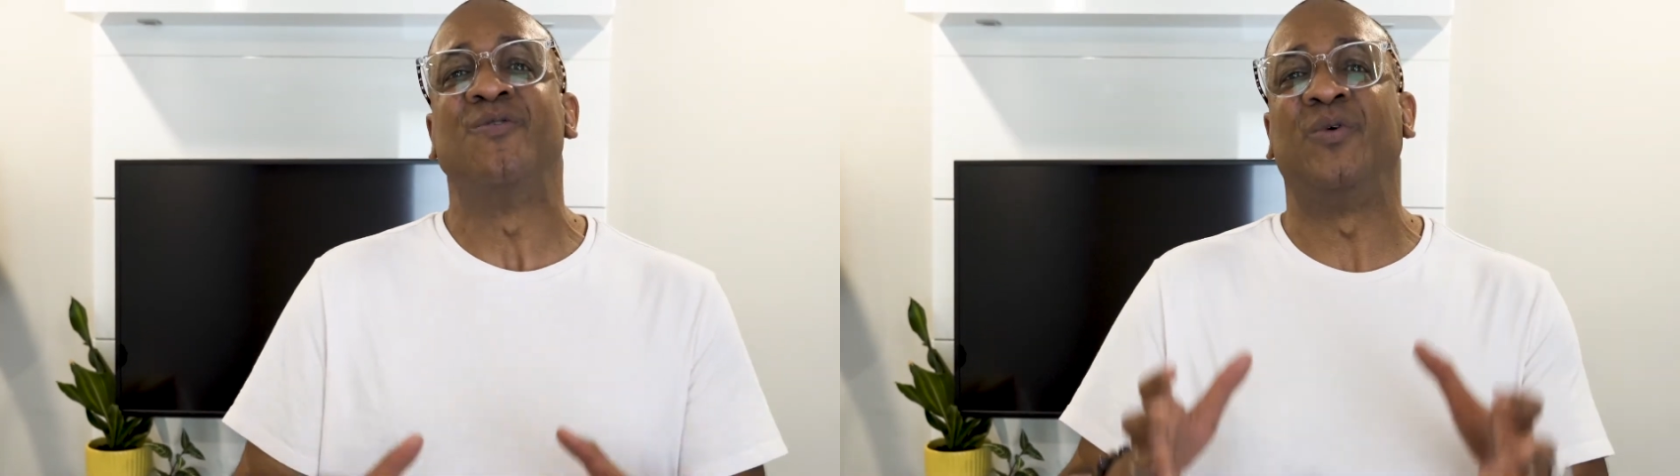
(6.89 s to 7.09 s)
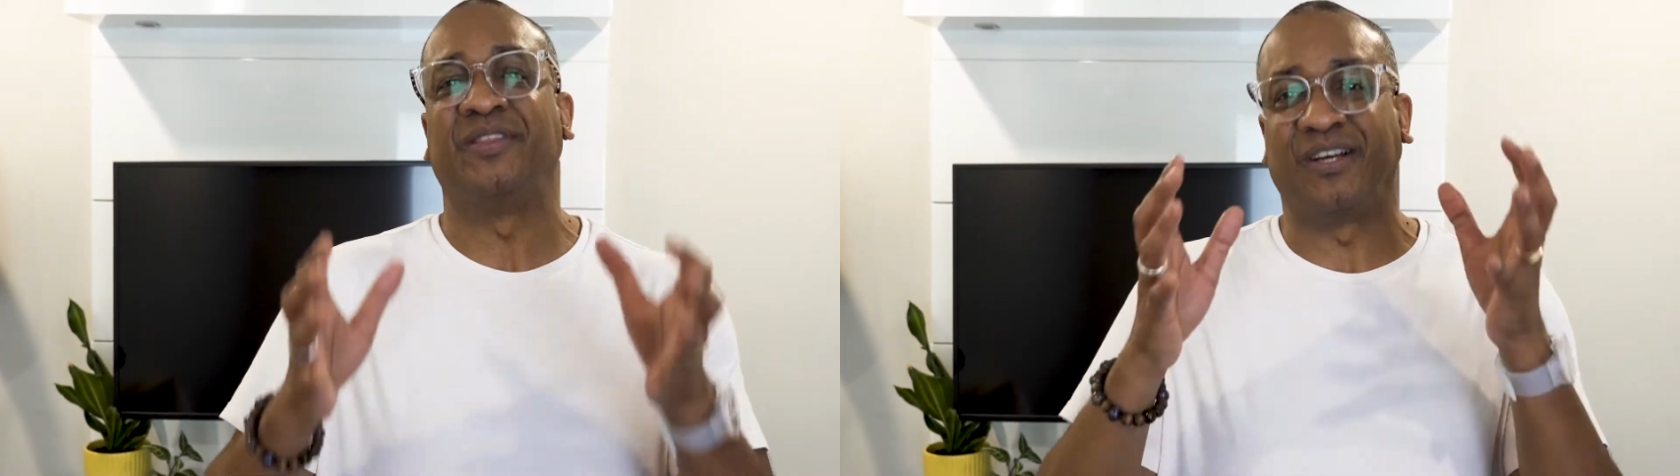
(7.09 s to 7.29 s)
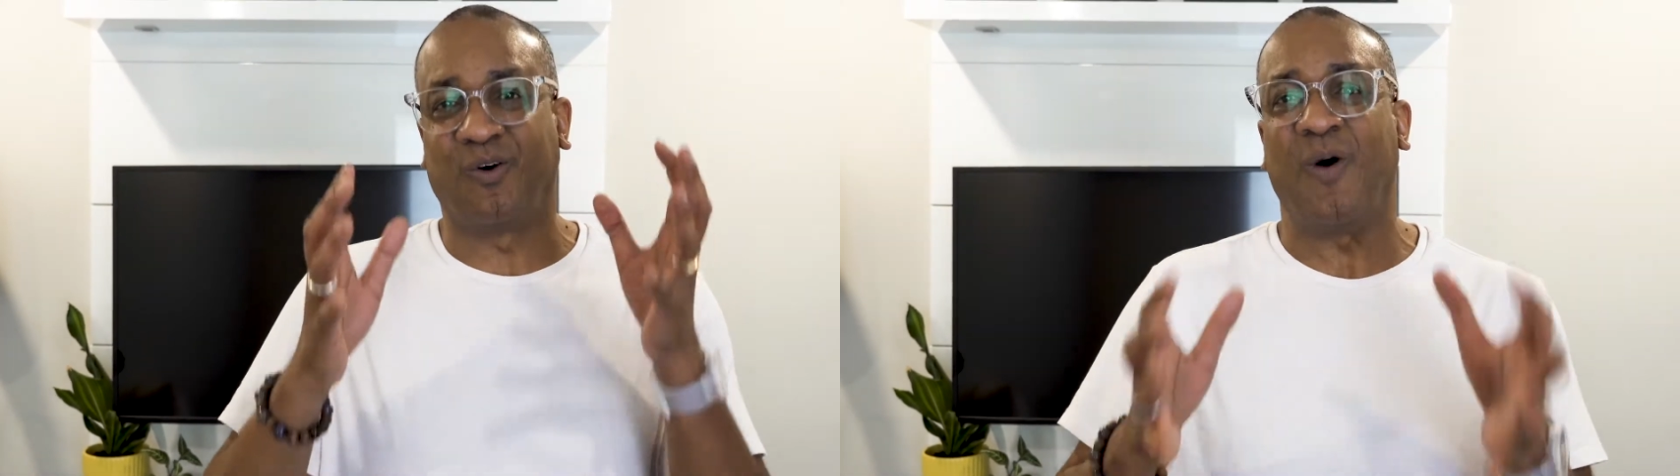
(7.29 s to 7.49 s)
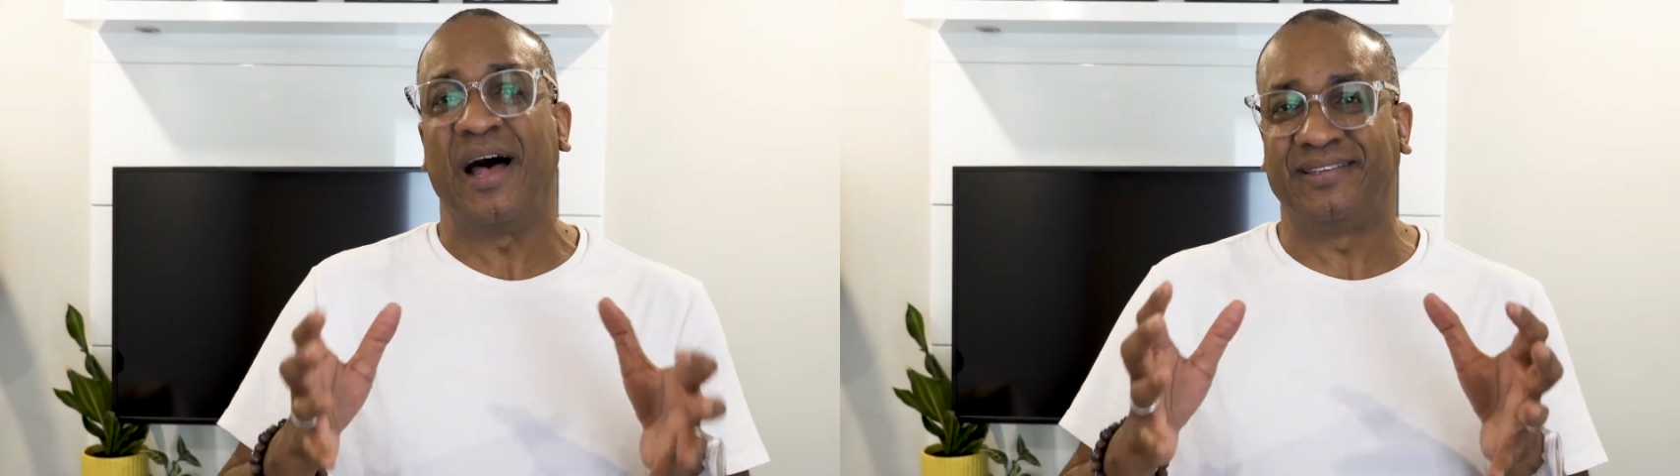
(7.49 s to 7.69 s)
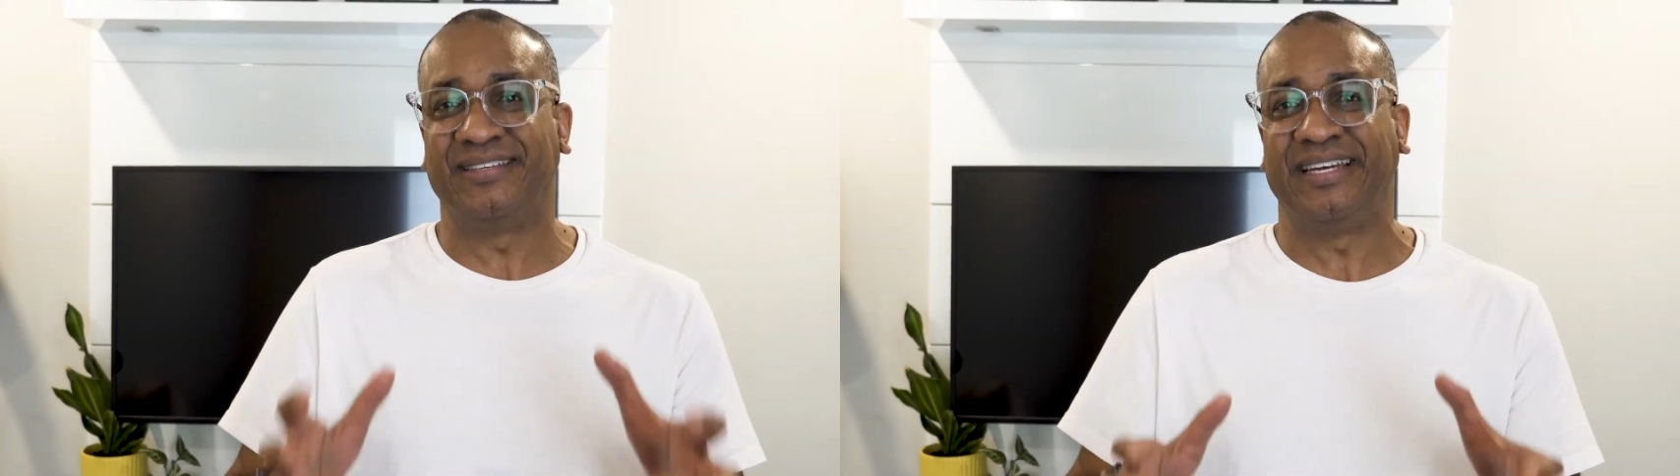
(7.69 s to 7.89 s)
with the
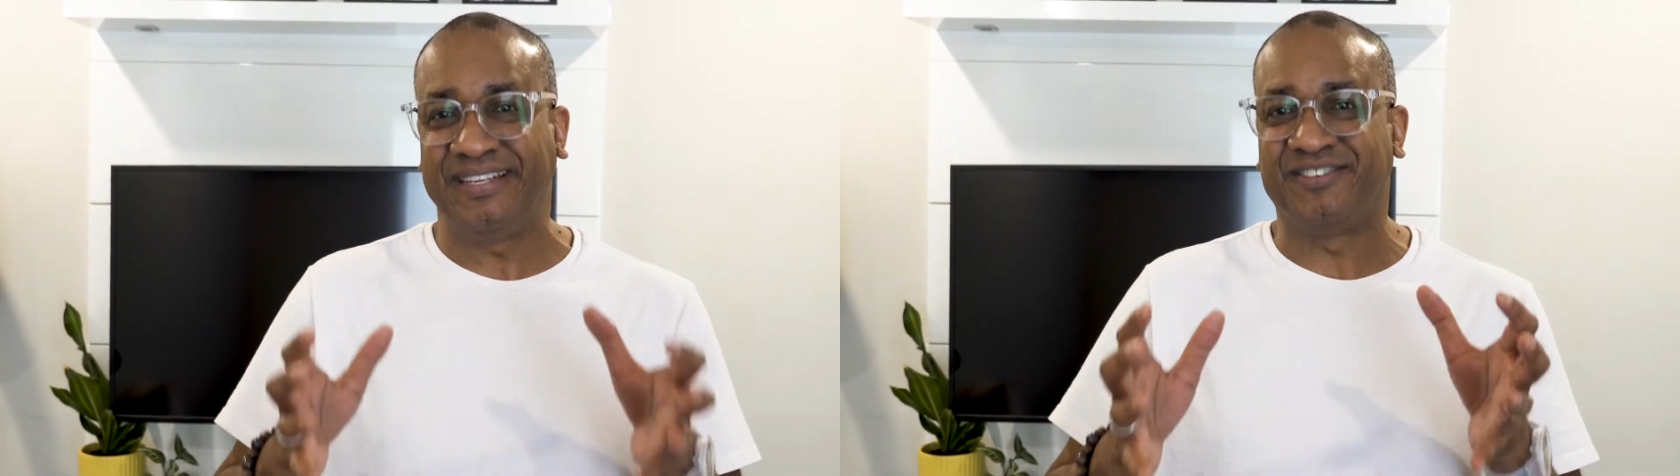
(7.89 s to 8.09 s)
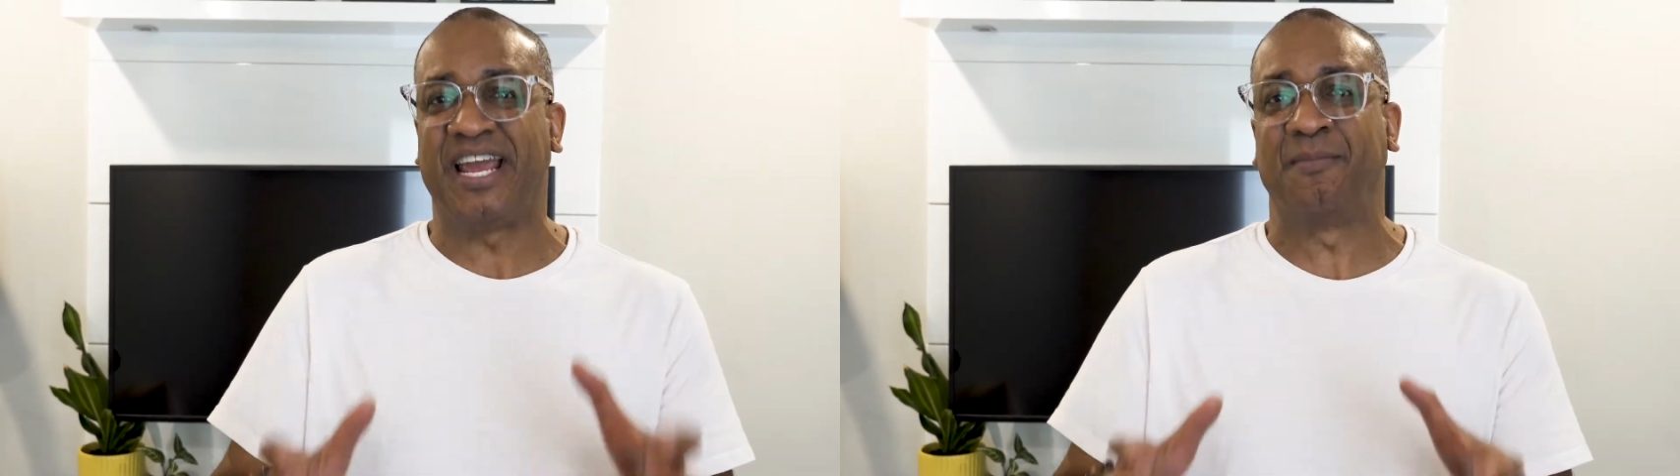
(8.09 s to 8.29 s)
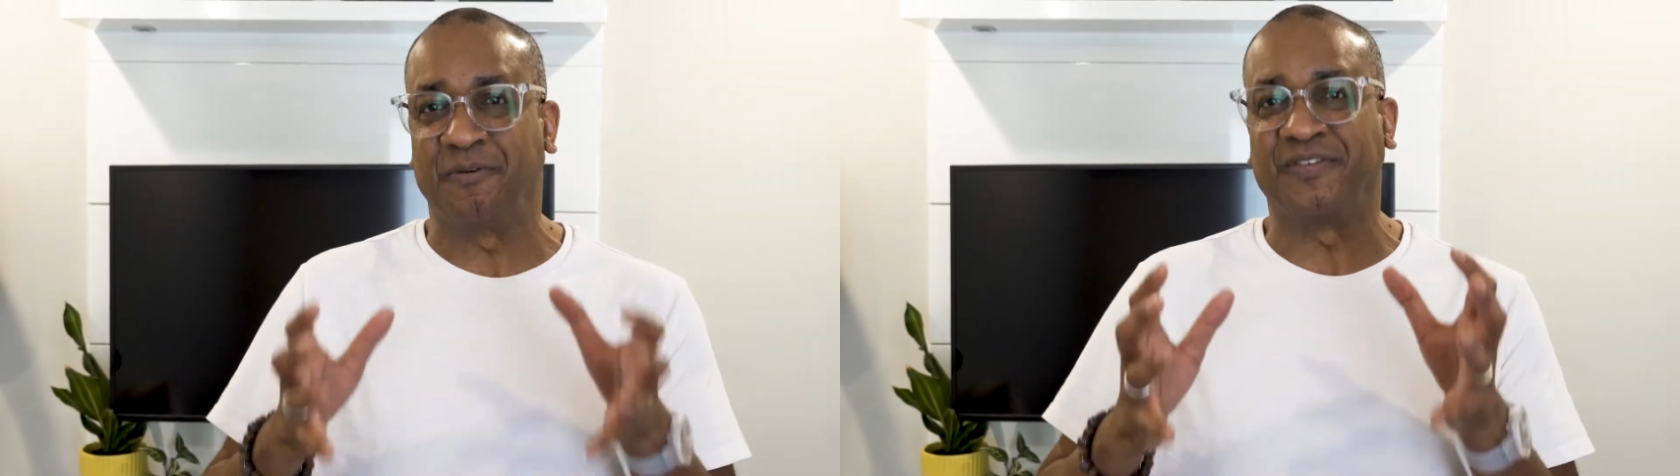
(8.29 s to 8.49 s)
Quad Cities Chamber